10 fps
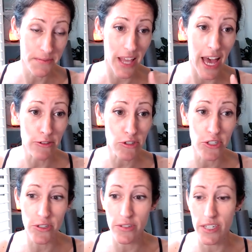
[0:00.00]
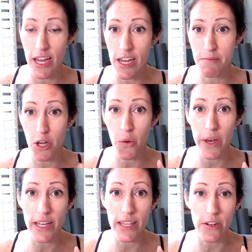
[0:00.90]
I'll shoot um, a
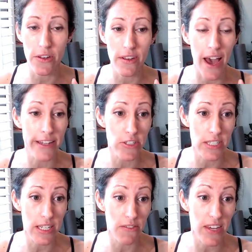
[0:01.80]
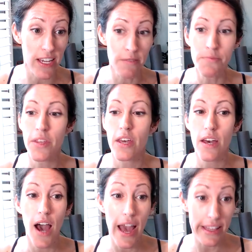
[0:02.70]
quick little IGTV
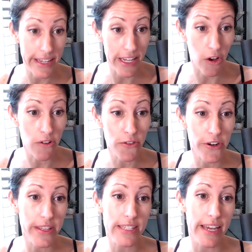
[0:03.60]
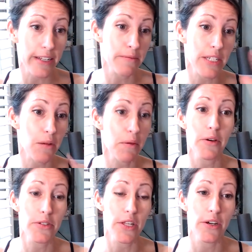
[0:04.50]
highlighting all four of these items and I'll
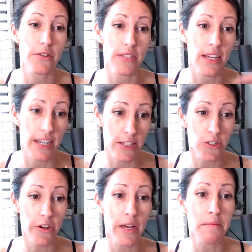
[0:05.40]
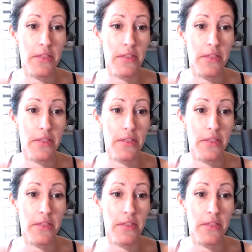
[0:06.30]
post those in Instagram.